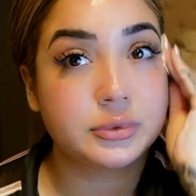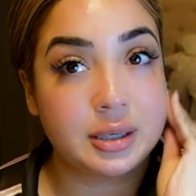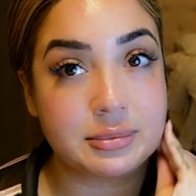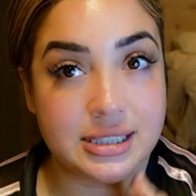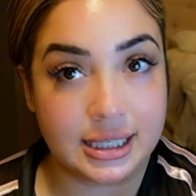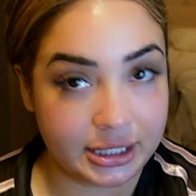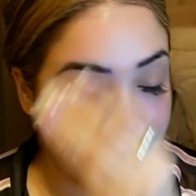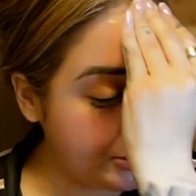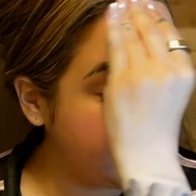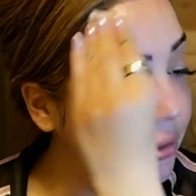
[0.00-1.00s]
And I'm telling
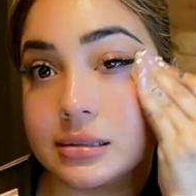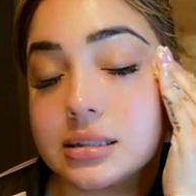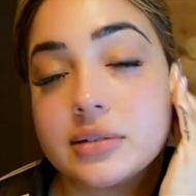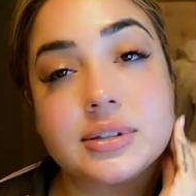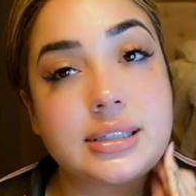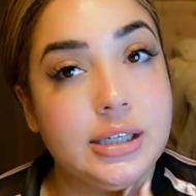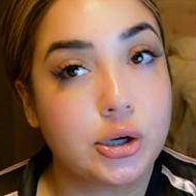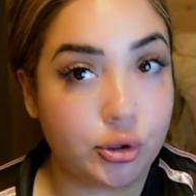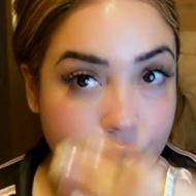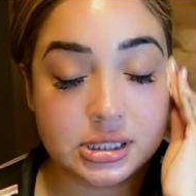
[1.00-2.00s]
you, this stuff is like
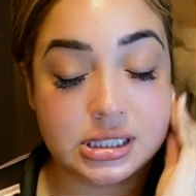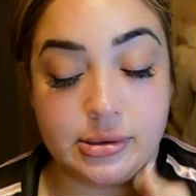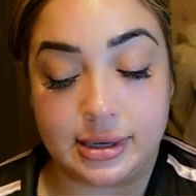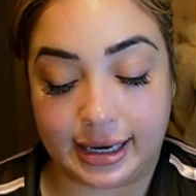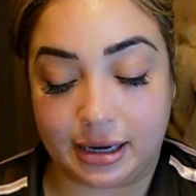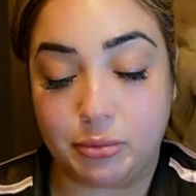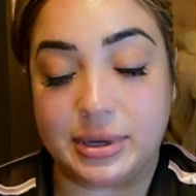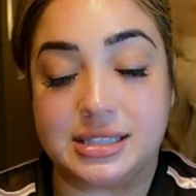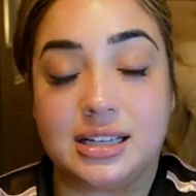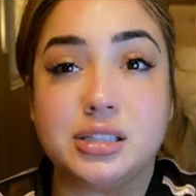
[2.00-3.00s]
gold. So like, I don't
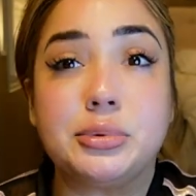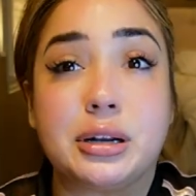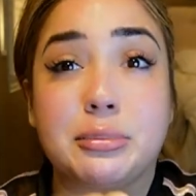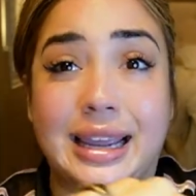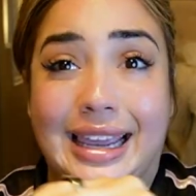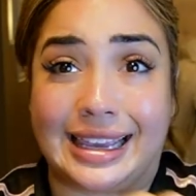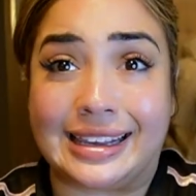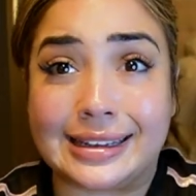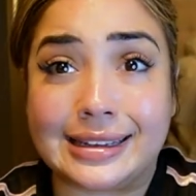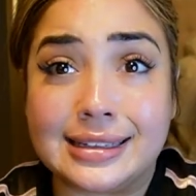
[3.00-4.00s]
waste it. I just put it on my
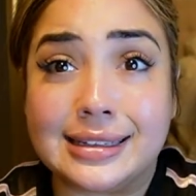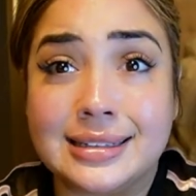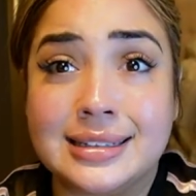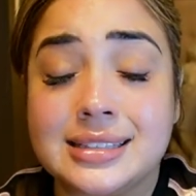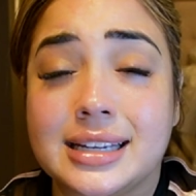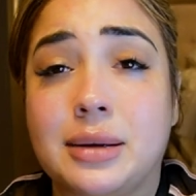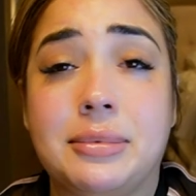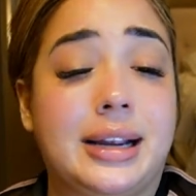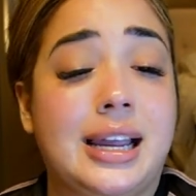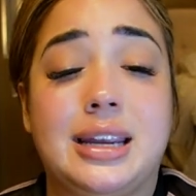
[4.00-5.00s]
hands. Like, I'm
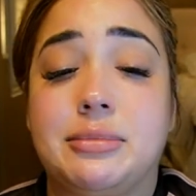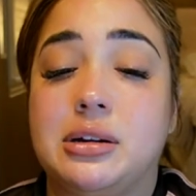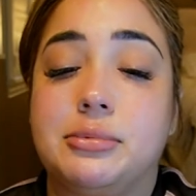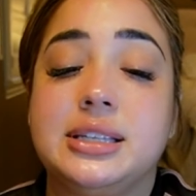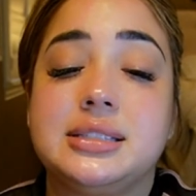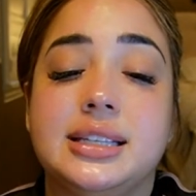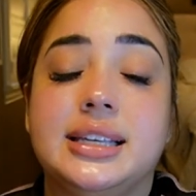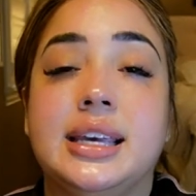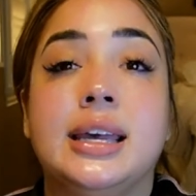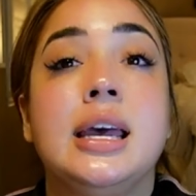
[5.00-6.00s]
like, I'm not wasting
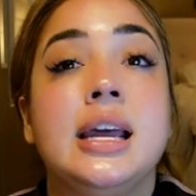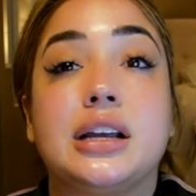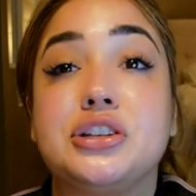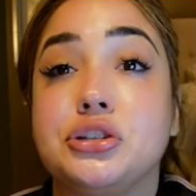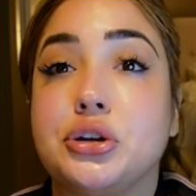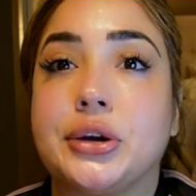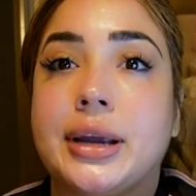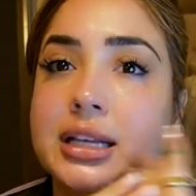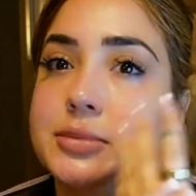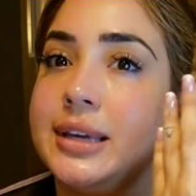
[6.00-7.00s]
it. Because you know your
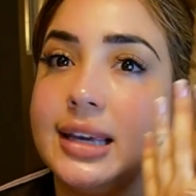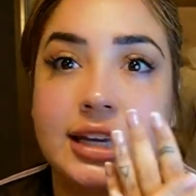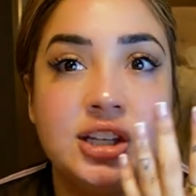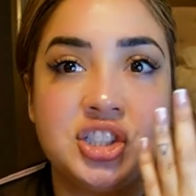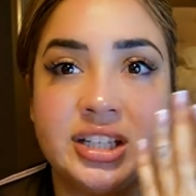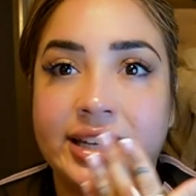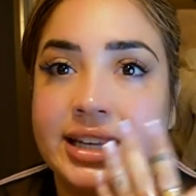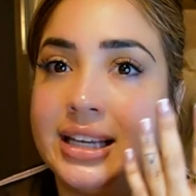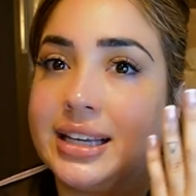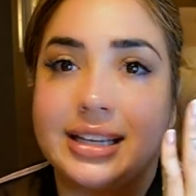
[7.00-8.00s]
hands be
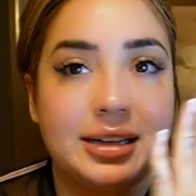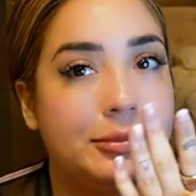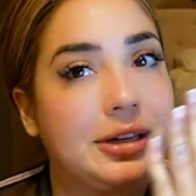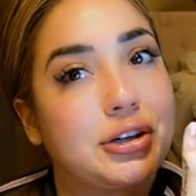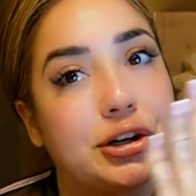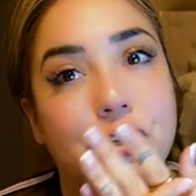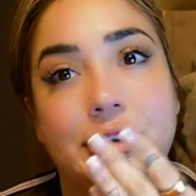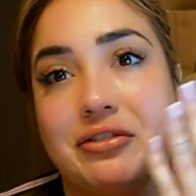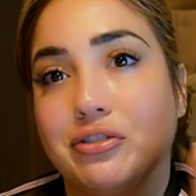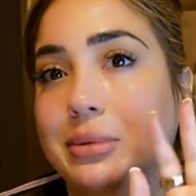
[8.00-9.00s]
aging. And I'm like, girl,
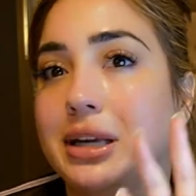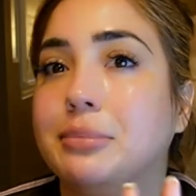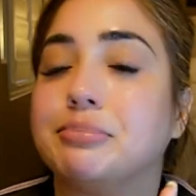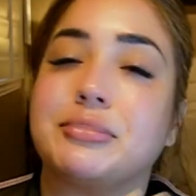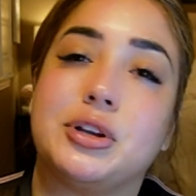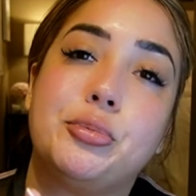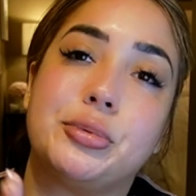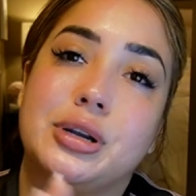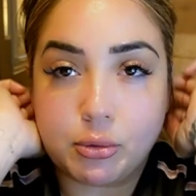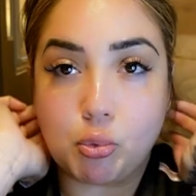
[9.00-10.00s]
not for me. Nope.
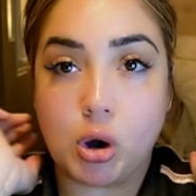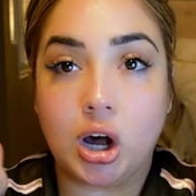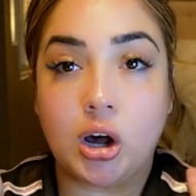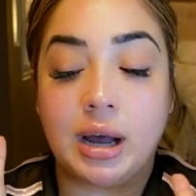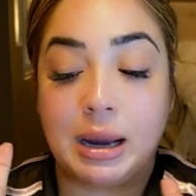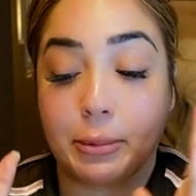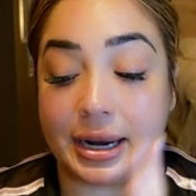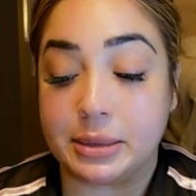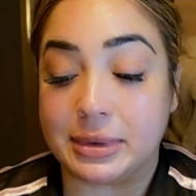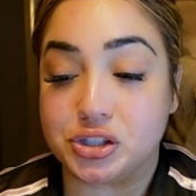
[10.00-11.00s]
While I'm
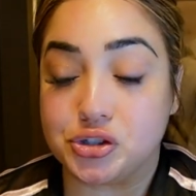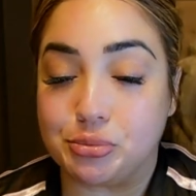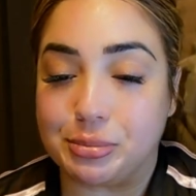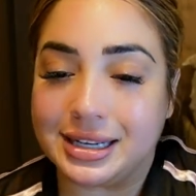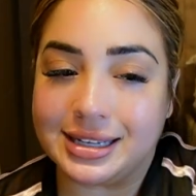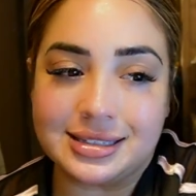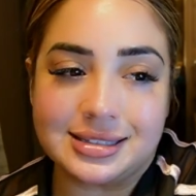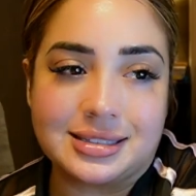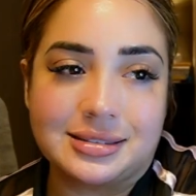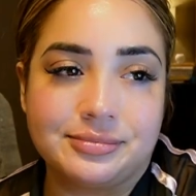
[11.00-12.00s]
waiting my 2
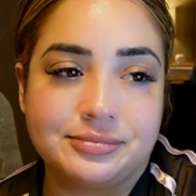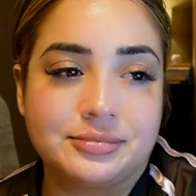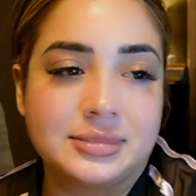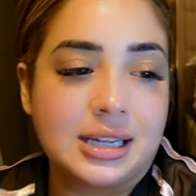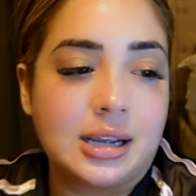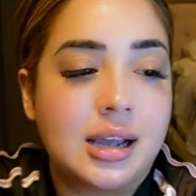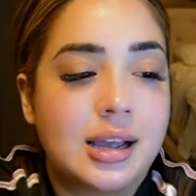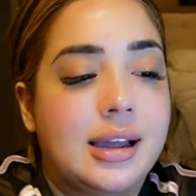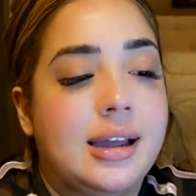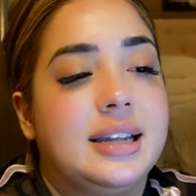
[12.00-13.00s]

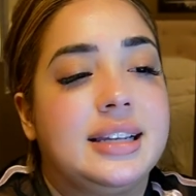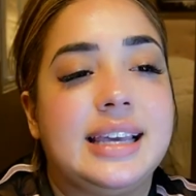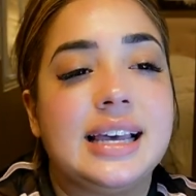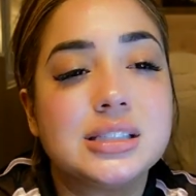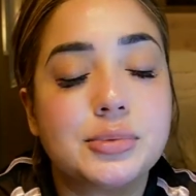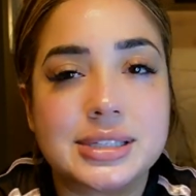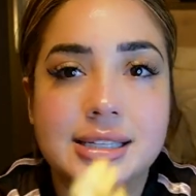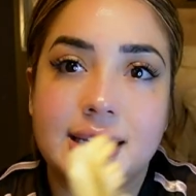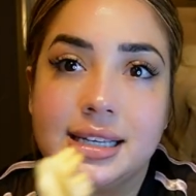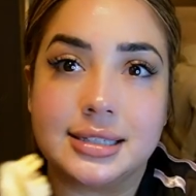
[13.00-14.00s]
minutes, guess what
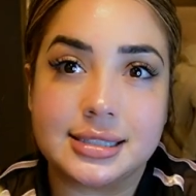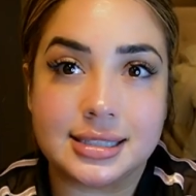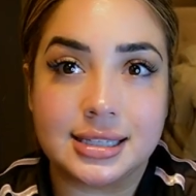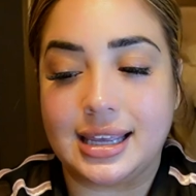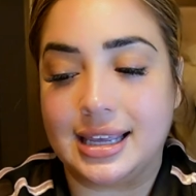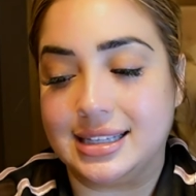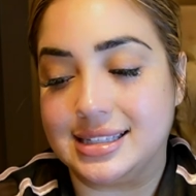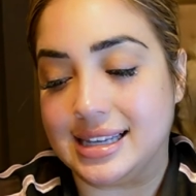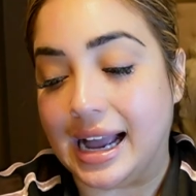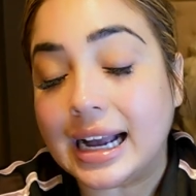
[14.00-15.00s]
takes
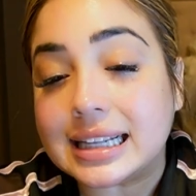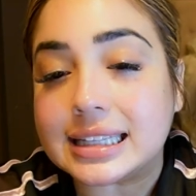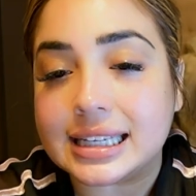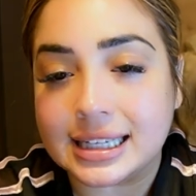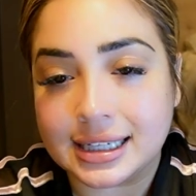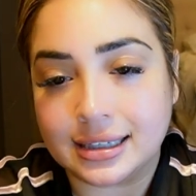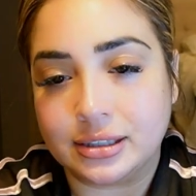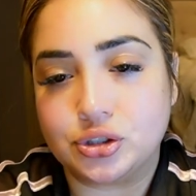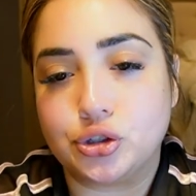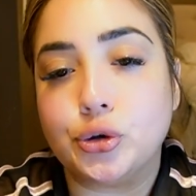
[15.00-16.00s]
exactly
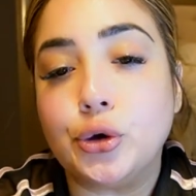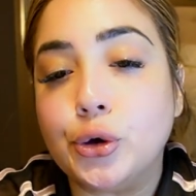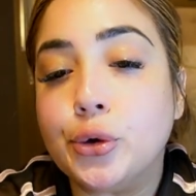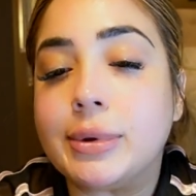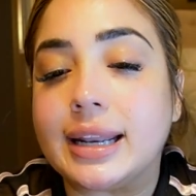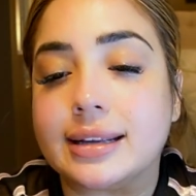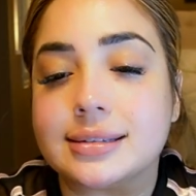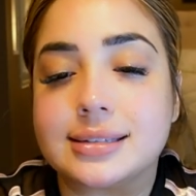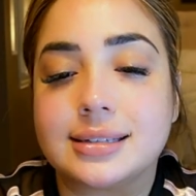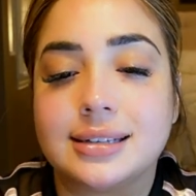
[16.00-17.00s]
2
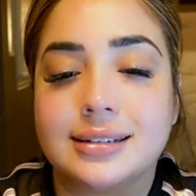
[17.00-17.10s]
minutes?